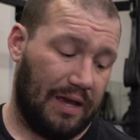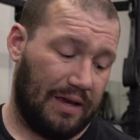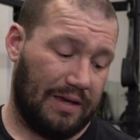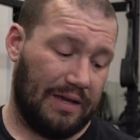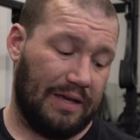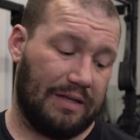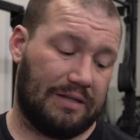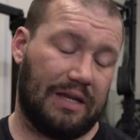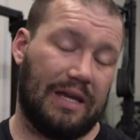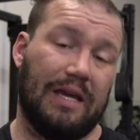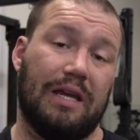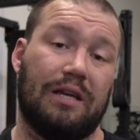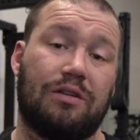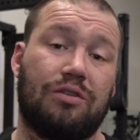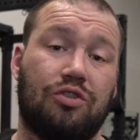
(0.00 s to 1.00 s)
It is
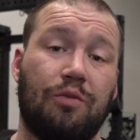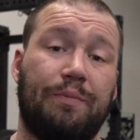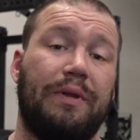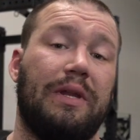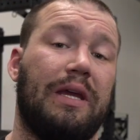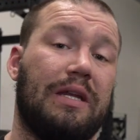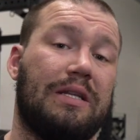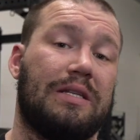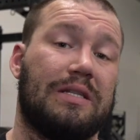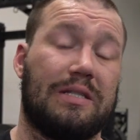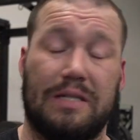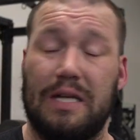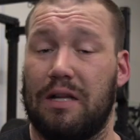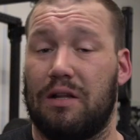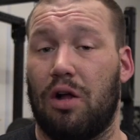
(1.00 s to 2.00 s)
a supinated
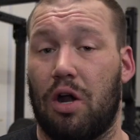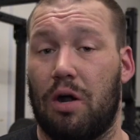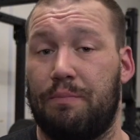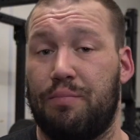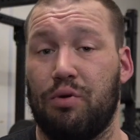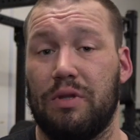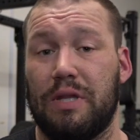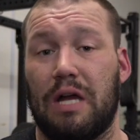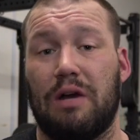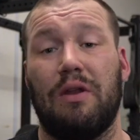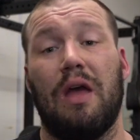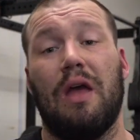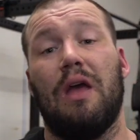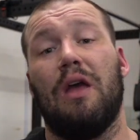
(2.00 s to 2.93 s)
single arm pull down,